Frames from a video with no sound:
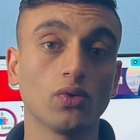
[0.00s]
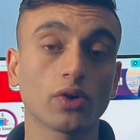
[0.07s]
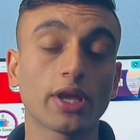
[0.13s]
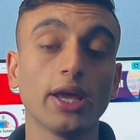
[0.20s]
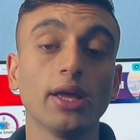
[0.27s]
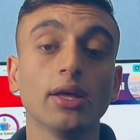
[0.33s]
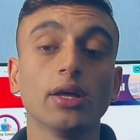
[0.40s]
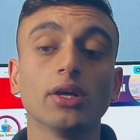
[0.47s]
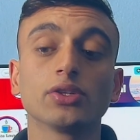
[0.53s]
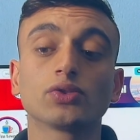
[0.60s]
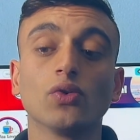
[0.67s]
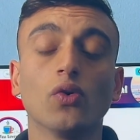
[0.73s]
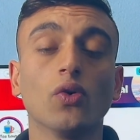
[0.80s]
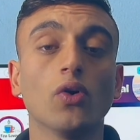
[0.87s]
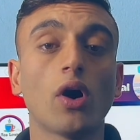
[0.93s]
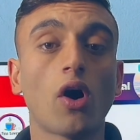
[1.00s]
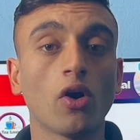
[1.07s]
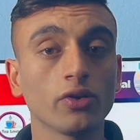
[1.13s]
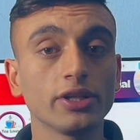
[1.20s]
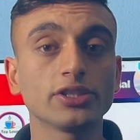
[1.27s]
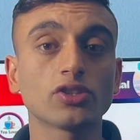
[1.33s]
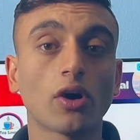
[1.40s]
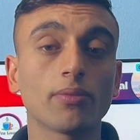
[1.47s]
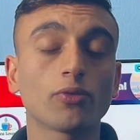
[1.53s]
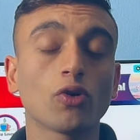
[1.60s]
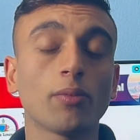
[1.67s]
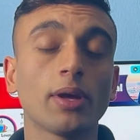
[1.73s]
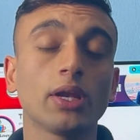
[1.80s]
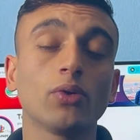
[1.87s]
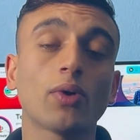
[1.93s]
Okay. So on the
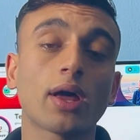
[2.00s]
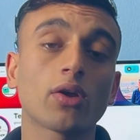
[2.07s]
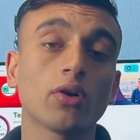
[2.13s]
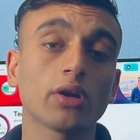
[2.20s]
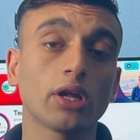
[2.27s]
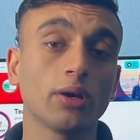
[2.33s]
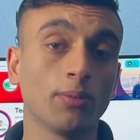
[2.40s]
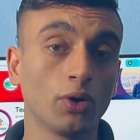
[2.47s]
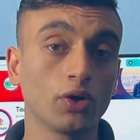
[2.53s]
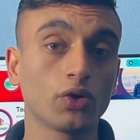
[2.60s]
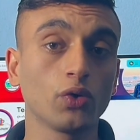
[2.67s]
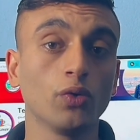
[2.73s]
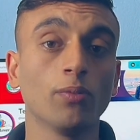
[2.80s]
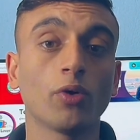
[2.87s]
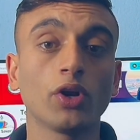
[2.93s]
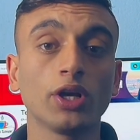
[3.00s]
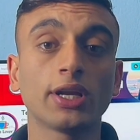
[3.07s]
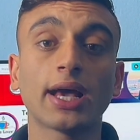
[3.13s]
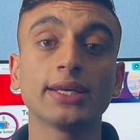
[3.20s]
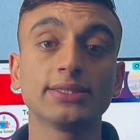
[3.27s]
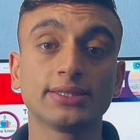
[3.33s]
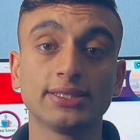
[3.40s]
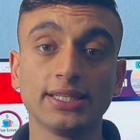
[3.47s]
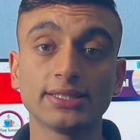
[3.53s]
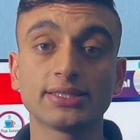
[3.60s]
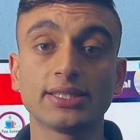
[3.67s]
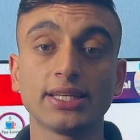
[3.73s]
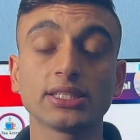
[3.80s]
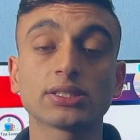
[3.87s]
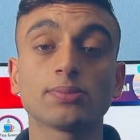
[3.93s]
subdomain, you are not able to monetize these
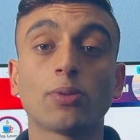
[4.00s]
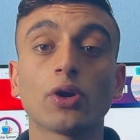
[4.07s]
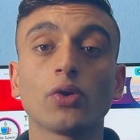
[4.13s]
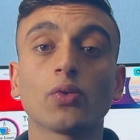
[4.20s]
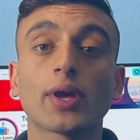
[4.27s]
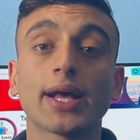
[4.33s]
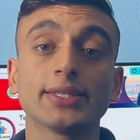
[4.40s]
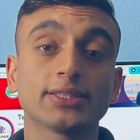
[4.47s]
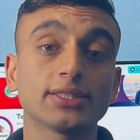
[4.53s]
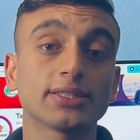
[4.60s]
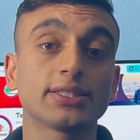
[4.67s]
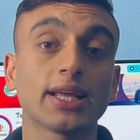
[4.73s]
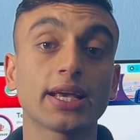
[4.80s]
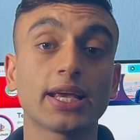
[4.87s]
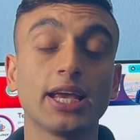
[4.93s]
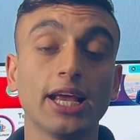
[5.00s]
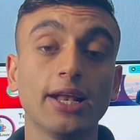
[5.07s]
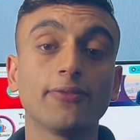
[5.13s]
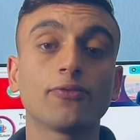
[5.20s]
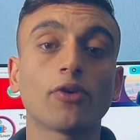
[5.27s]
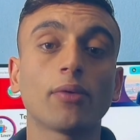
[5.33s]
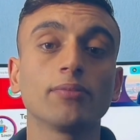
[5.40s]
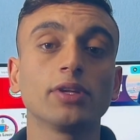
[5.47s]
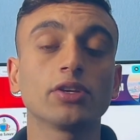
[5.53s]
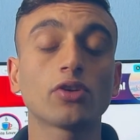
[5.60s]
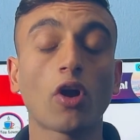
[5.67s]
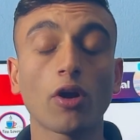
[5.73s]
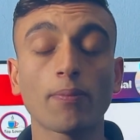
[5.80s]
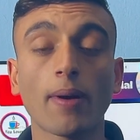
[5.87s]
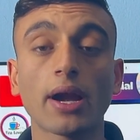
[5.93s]
things, but you can just take help from the
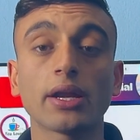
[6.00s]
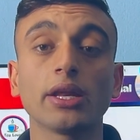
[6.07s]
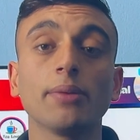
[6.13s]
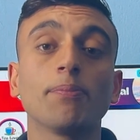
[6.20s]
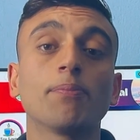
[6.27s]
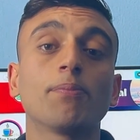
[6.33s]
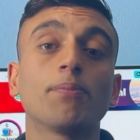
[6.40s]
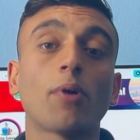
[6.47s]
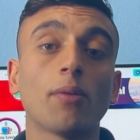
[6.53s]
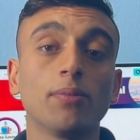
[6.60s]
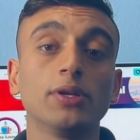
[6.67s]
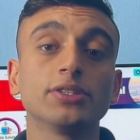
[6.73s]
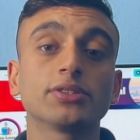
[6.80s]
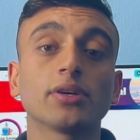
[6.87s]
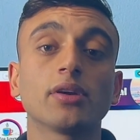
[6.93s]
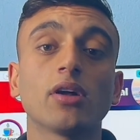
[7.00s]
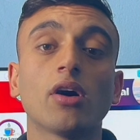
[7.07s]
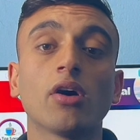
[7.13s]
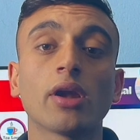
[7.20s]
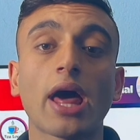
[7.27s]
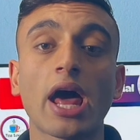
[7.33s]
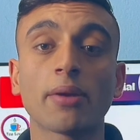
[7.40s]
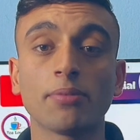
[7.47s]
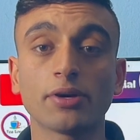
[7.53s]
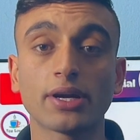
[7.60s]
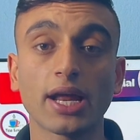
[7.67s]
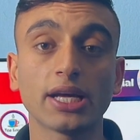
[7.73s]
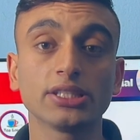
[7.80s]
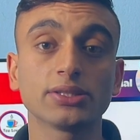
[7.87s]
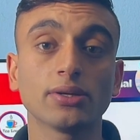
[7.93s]
third party publisher or
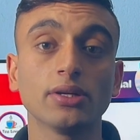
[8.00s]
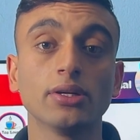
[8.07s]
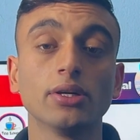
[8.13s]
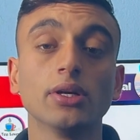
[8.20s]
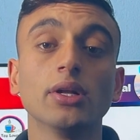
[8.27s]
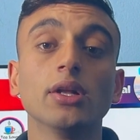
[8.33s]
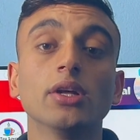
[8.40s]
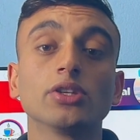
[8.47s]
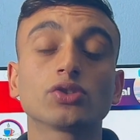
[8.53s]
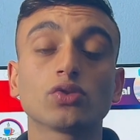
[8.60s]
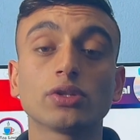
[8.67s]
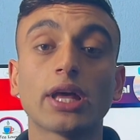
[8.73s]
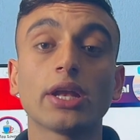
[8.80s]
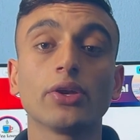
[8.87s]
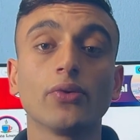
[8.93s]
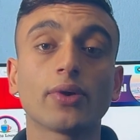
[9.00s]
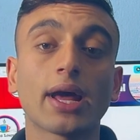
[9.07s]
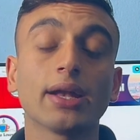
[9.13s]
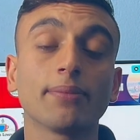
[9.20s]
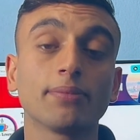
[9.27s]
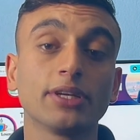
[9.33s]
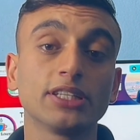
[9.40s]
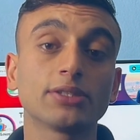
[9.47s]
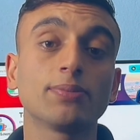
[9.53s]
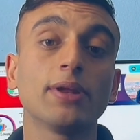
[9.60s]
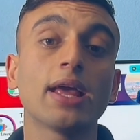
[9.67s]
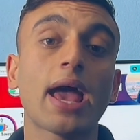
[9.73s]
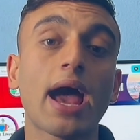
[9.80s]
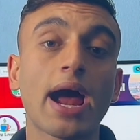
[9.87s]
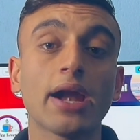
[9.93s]
advertiser so that you can
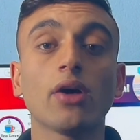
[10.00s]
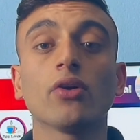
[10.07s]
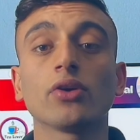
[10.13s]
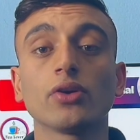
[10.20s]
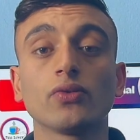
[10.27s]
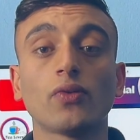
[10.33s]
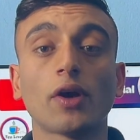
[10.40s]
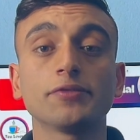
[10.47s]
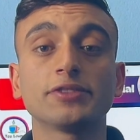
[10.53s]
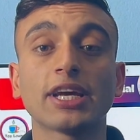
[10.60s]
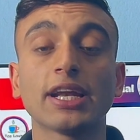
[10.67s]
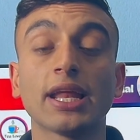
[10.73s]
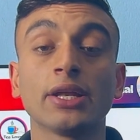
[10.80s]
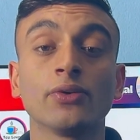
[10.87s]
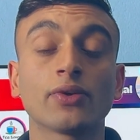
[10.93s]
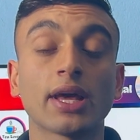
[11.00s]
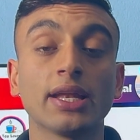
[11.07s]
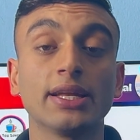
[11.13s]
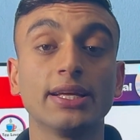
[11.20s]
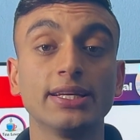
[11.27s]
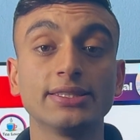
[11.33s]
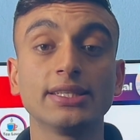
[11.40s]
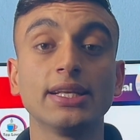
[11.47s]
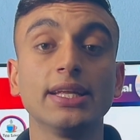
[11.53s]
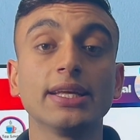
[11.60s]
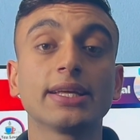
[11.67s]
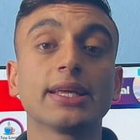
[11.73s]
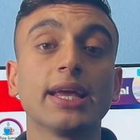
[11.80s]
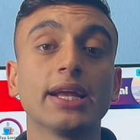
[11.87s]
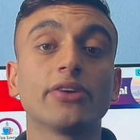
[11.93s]
display ad on your website and you can easily
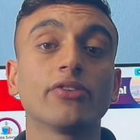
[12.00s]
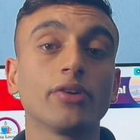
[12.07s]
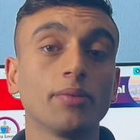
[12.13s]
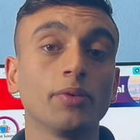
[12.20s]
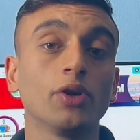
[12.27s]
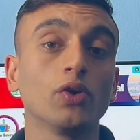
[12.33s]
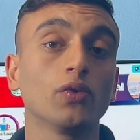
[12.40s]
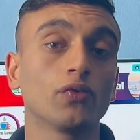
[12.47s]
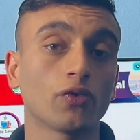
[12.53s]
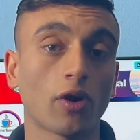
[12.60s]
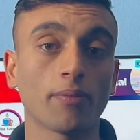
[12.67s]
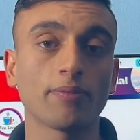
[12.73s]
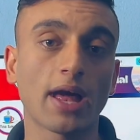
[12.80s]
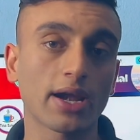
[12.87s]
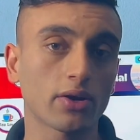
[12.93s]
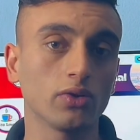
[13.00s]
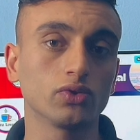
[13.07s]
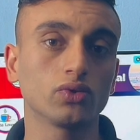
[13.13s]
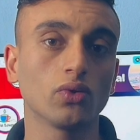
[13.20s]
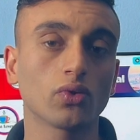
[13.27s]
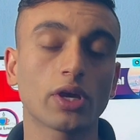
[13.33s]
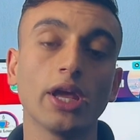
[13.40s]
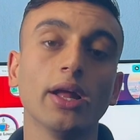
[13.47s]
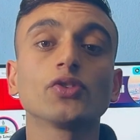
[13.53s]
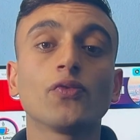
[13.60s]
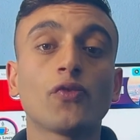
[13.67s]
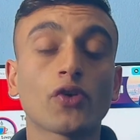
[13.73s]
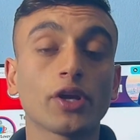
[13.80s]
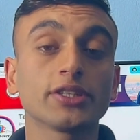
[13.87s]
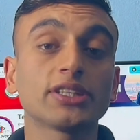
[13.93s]
get revenue from that also, okay? So
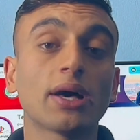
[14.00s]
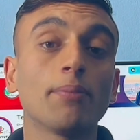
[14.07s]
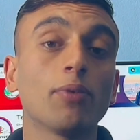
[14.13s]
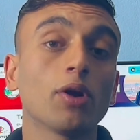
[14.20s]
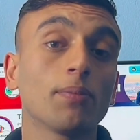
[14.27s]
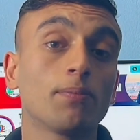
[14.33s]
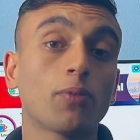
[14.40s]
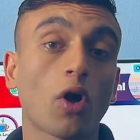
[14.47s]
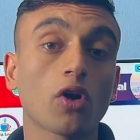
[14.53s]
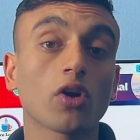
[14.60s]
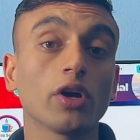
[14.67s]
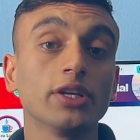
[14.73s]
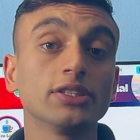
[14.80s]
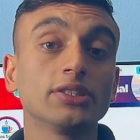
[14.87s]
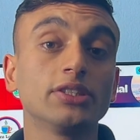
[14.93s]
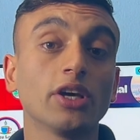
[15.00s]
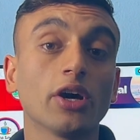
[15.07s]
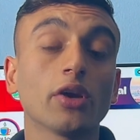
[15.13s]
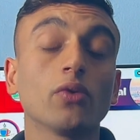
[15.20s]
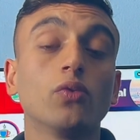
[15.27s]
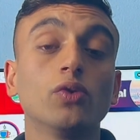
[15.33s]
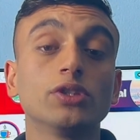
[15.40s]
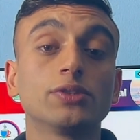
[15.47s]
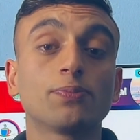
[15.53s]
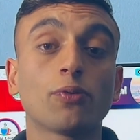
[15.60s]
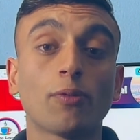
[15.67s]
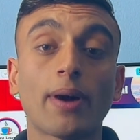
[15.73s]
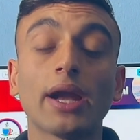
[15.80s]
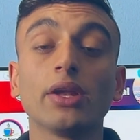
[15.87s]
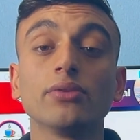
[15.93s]
for example, Blogger is there, which
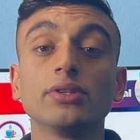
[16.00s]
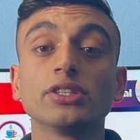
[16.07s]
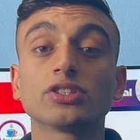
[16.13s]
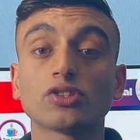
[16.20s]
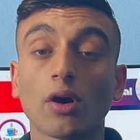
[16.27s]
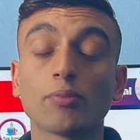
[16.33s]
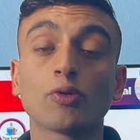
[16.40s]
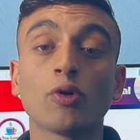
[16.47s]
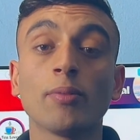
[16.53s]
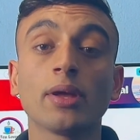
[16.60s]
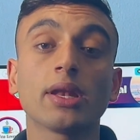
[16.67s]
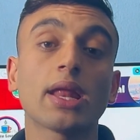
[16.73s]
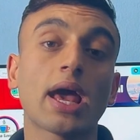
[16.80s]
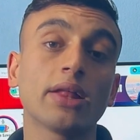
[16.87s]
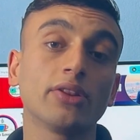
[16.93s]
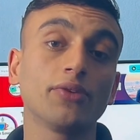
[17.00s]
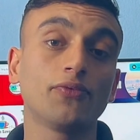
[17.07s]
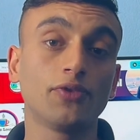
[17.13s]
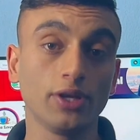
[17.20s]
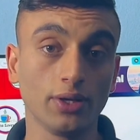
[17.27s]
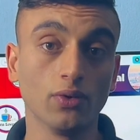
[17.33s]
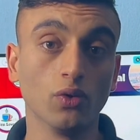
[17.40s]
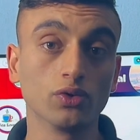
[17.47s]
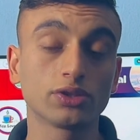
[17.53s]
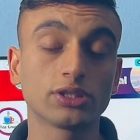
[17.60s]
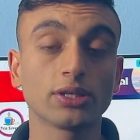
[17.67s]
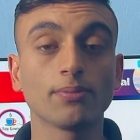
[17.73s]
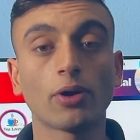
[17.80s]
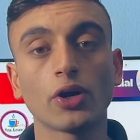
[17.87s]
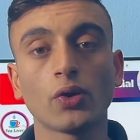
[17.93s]
provide you the subdomain and the free
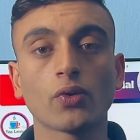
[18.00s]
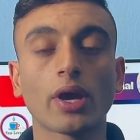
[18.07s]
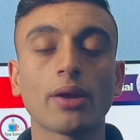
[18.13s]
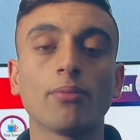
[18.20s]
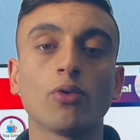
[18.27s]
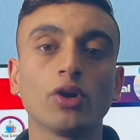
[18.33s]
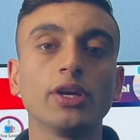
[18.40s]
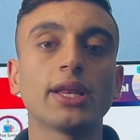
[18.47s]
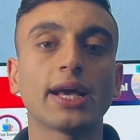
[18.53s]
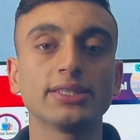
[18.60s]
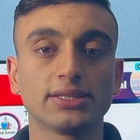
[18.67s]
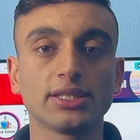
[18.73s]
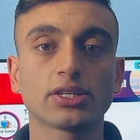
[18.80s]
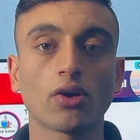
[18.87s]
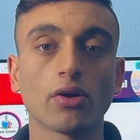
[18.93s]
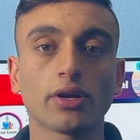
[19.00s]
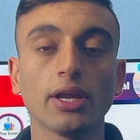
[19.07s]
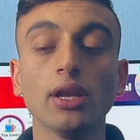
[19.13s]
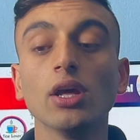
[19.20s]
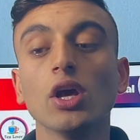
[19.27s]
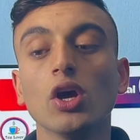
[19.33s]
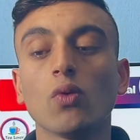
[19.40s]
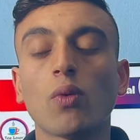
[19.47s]
hosting, but you can monetize the content.